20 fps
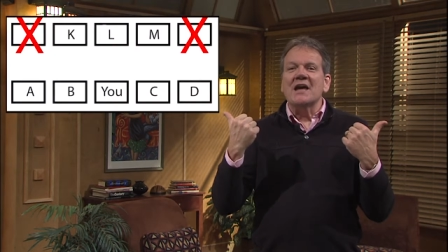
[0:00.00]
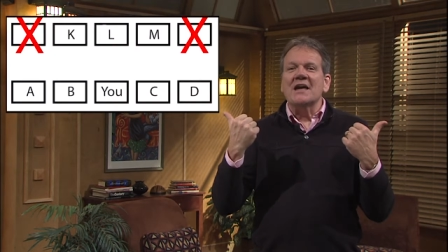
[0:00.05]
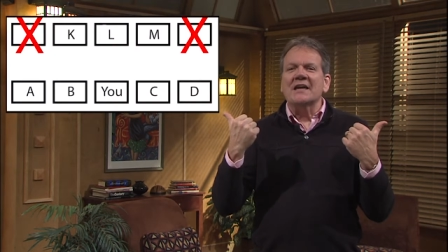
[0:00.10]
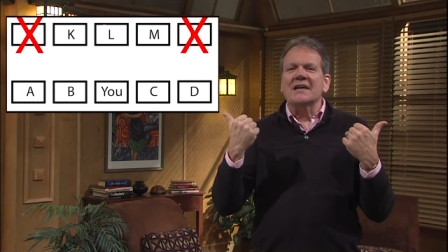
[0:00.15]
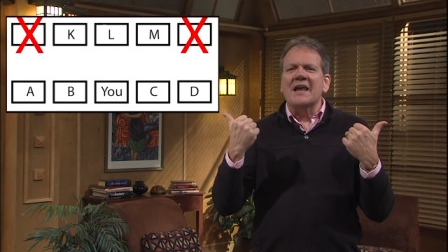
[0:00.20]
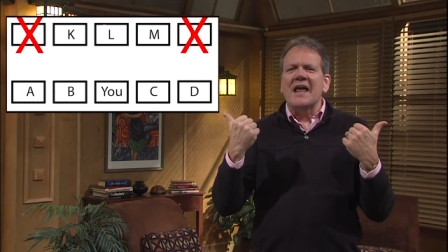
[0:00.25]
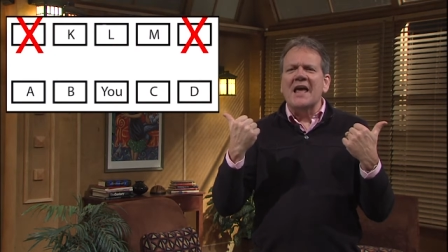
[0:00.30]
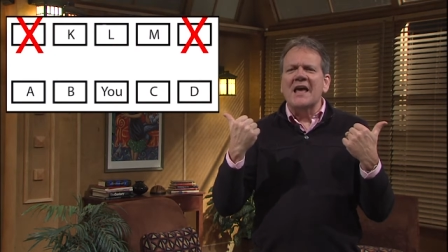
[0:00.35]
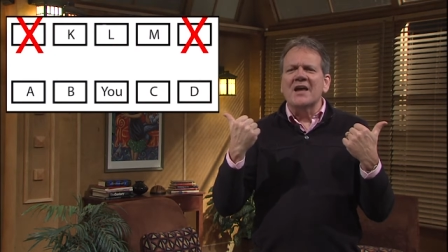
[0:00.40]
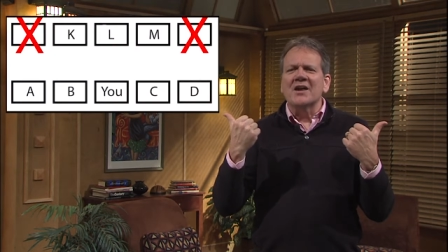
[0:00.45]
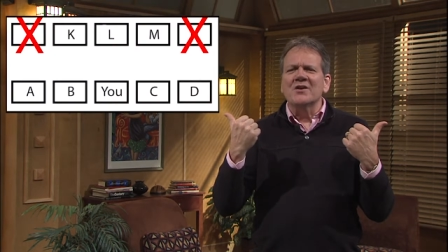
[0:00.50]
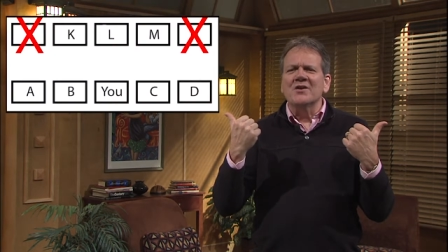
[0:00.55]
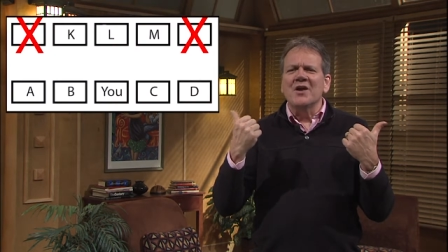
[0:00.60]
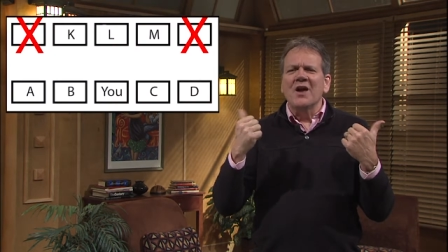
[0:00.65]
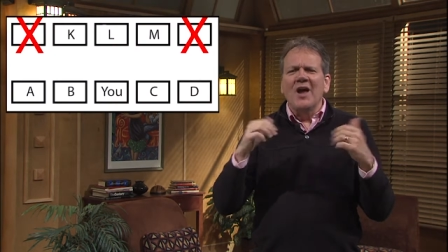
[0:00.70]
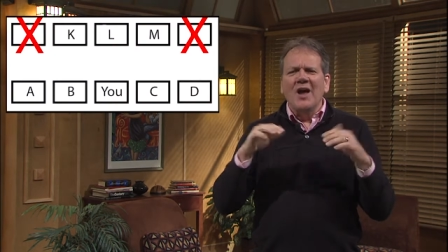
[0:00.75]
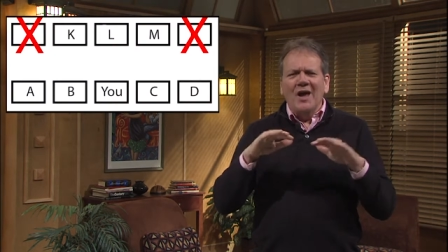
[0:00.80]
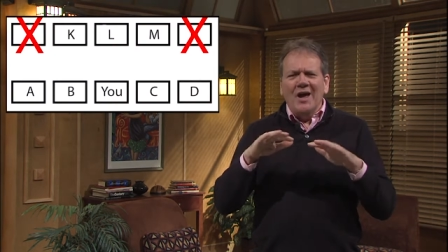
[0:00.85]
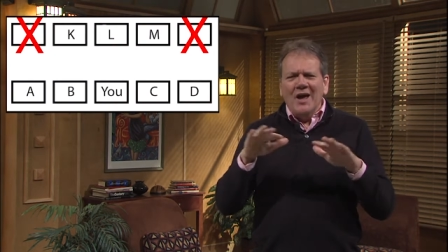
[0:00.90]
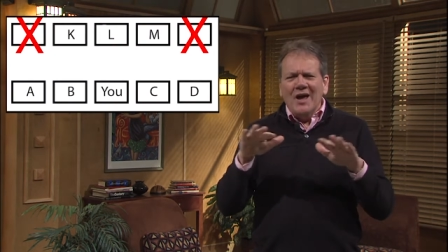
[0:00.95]
and N,
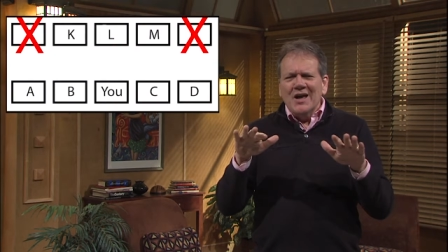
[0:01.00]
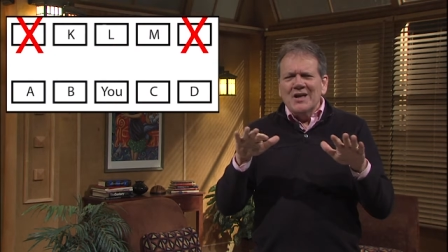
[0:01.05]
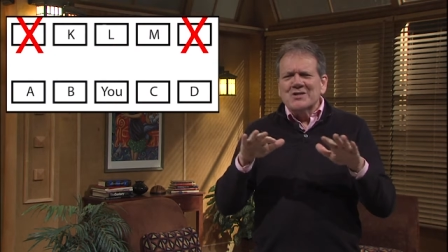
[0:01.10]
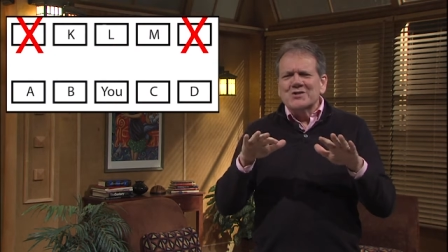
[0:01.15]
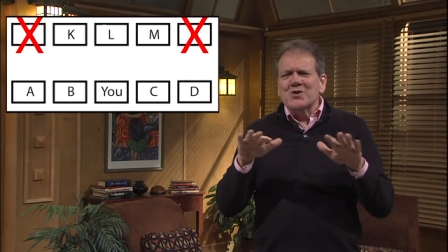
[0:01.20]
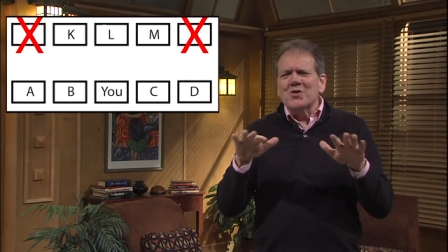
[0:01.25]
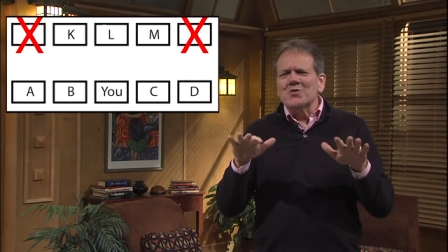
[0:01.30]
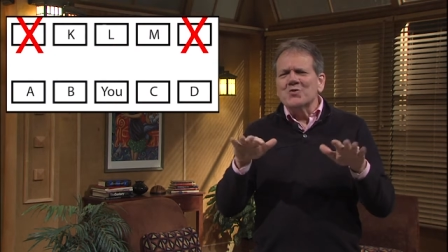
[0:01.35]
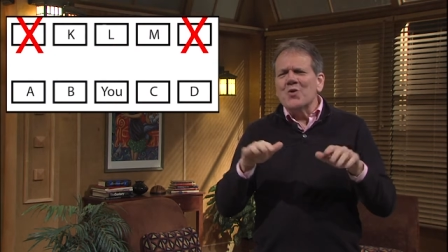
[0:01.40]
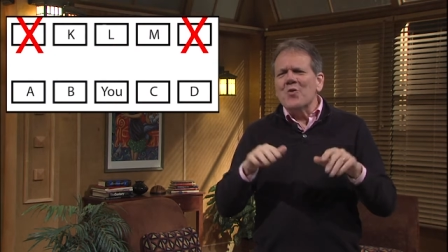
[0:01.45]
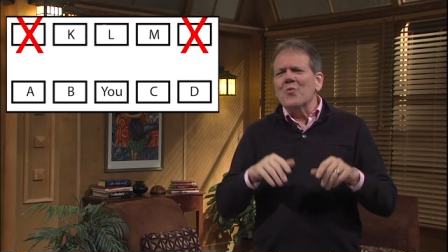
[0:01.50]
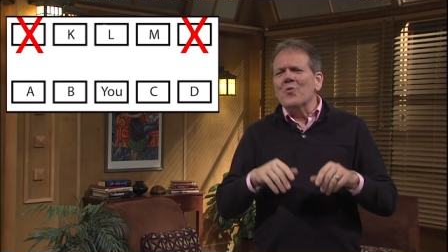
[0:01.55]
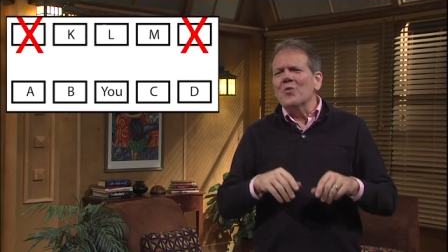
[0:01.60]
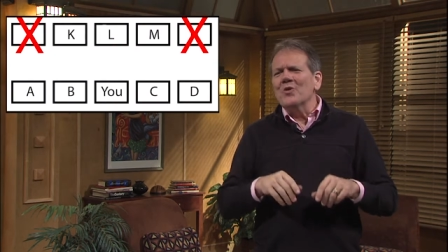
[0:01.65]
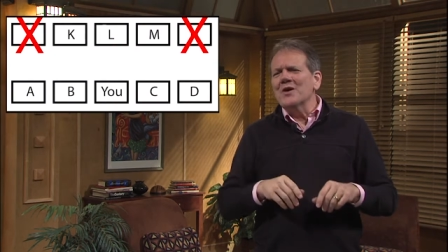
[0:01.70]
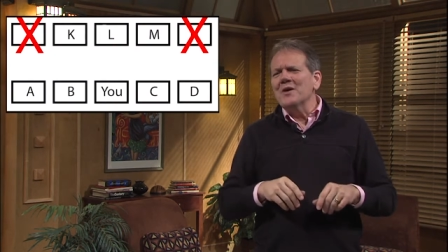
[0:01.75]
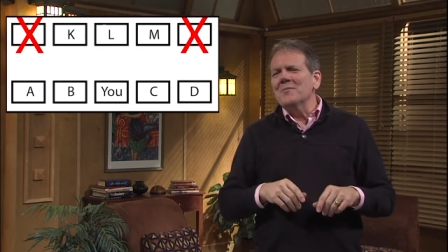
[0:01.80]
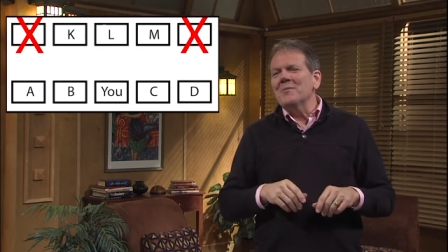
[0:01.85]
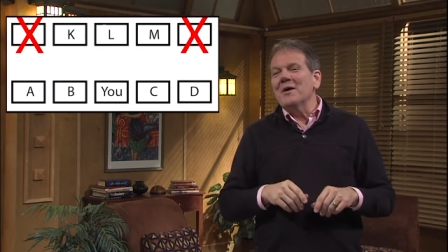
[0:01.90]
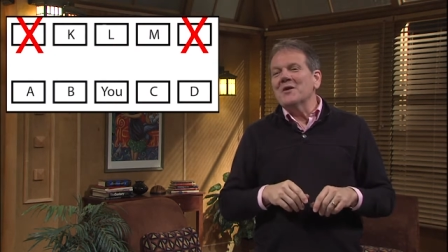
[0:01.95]
so don't
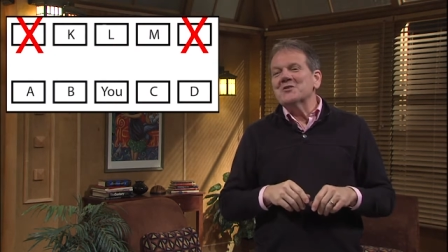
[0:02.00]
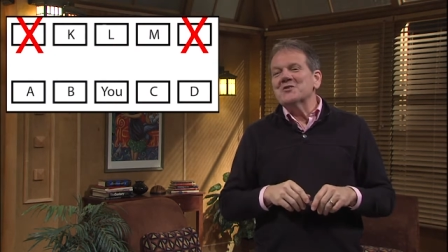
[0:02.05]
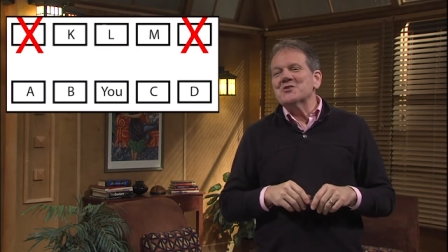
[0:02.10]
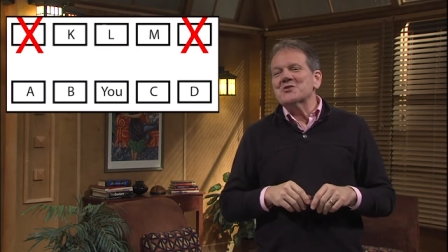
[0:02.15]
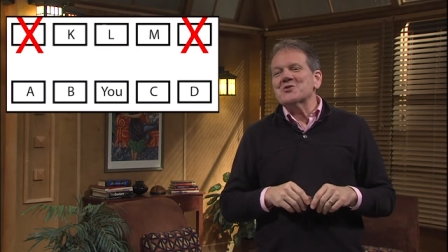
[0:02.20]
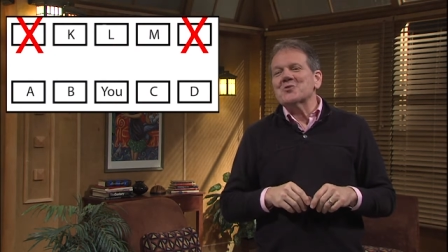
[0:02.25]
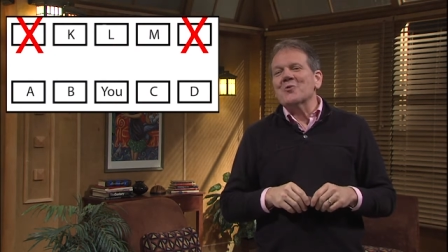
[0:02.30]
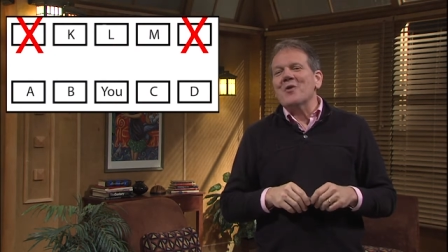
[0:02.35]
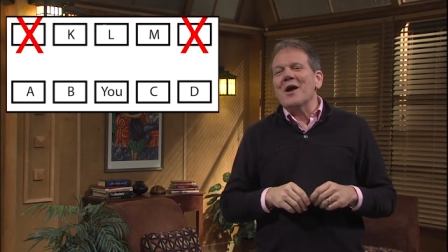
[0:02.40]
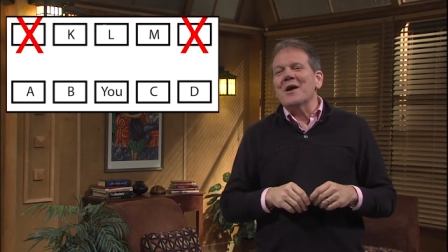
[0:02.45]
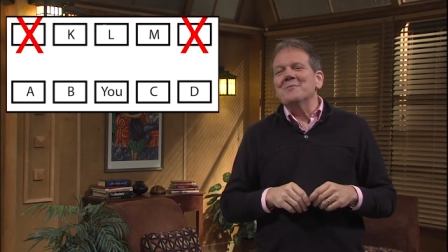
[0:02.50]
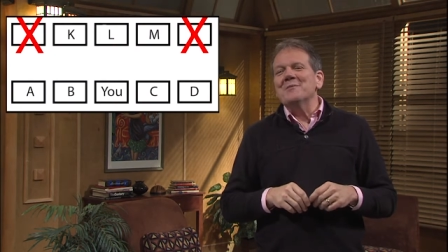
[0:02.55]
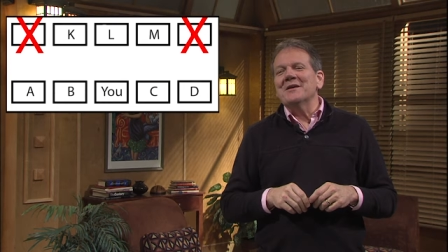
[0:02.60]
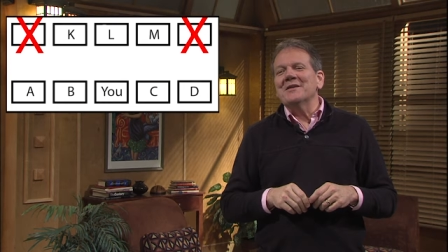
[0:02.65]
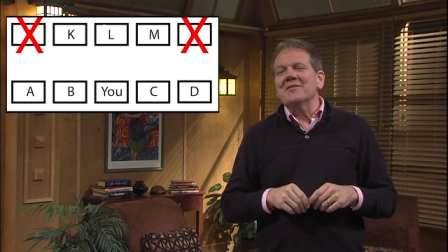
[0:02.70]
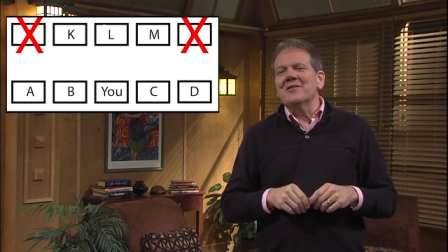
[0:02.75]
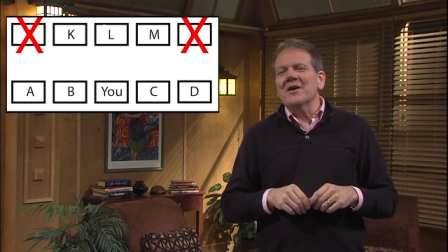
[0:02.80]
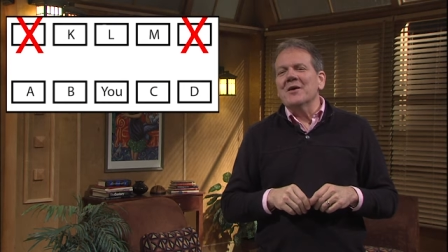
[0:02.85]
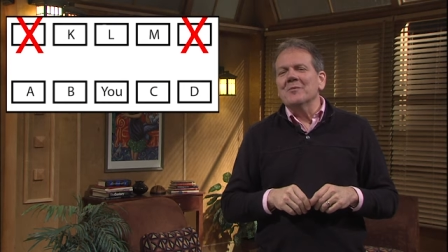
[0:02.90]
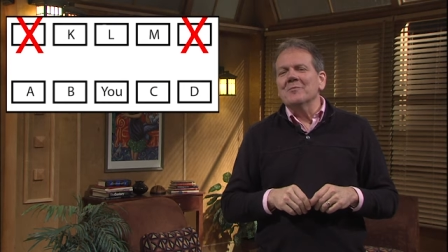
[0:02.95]
worry about describing
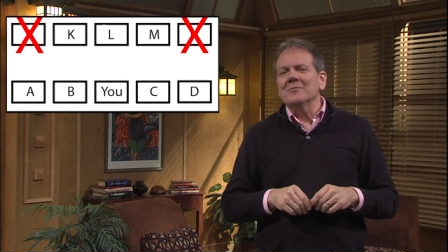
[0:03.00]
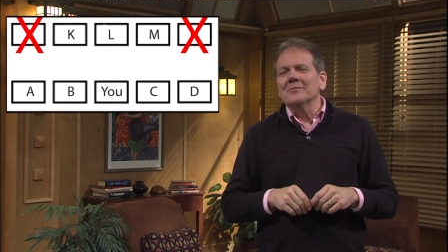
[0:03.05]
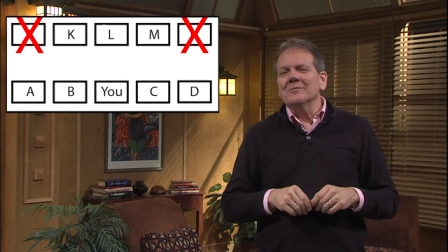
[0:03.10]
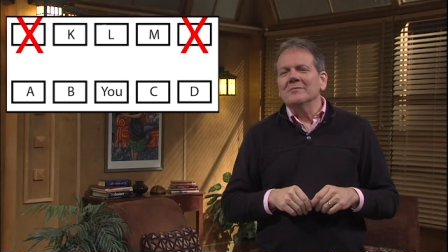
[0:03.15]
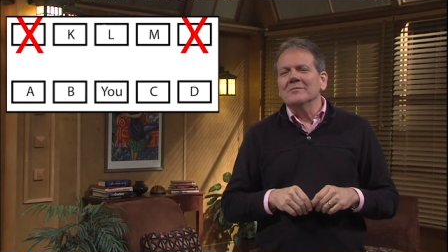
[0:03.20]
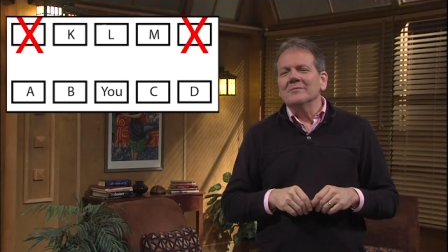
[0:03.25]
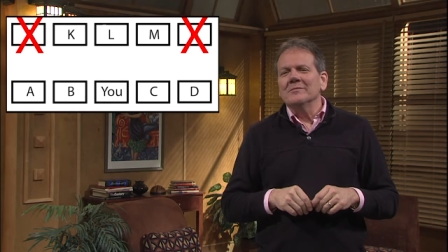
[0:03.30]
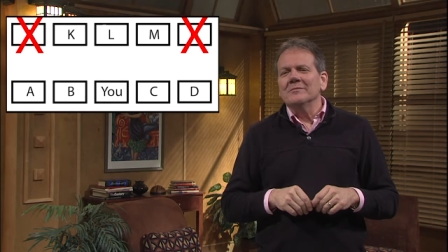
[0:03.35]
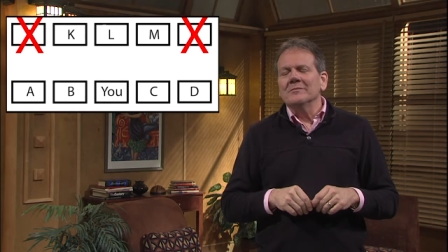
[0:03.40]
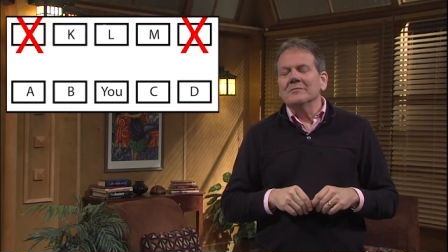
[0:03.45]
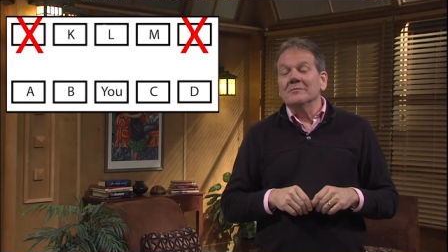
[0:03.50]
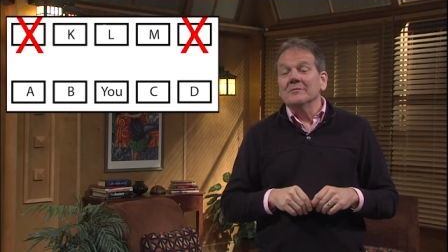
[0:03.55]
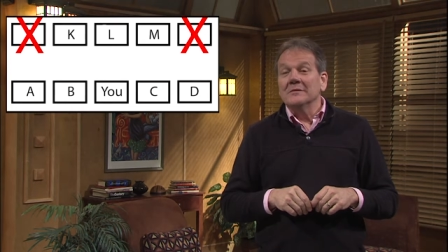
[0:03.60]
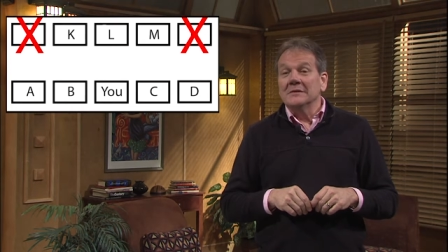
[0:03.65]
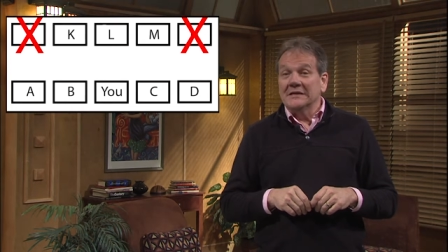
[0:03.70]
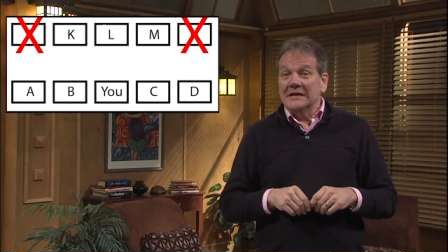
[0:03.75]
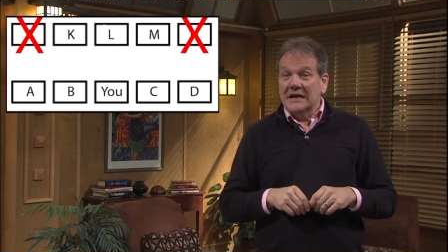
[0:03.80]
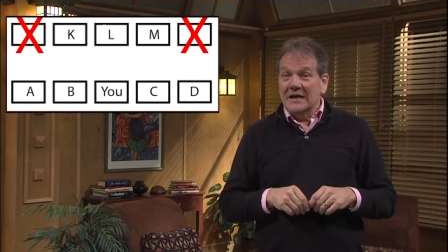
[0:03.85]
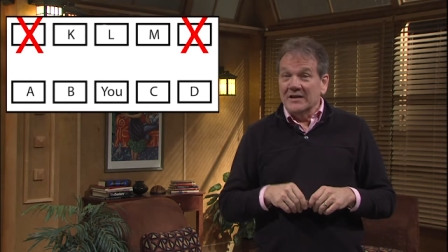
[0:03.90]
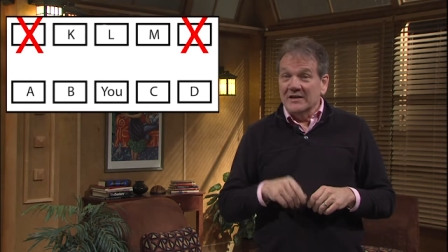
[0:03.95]
them,
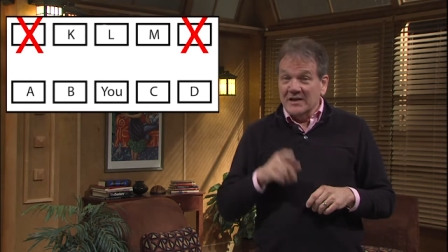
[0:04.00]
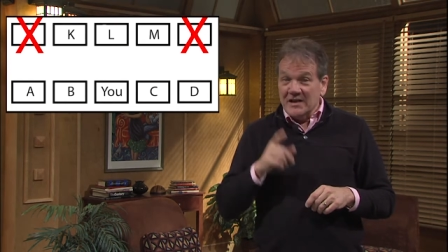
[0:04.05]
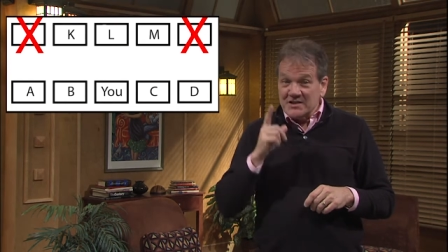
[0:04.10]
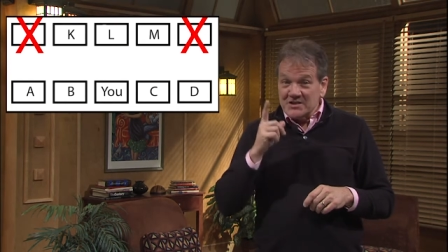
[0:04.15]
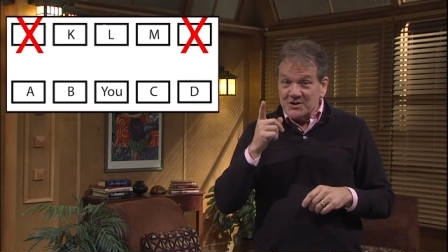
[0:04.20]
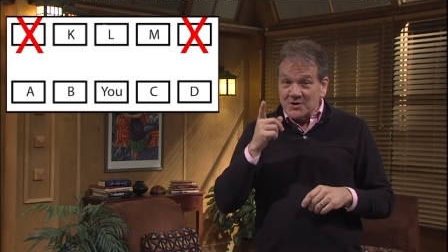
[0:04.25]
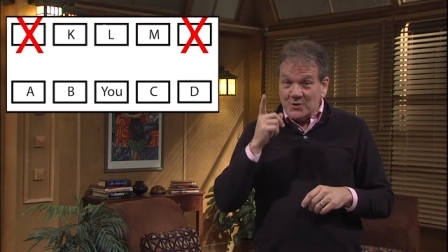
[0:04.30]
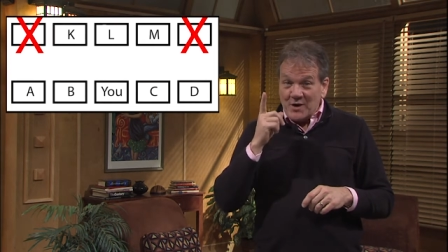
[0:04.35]
unless they're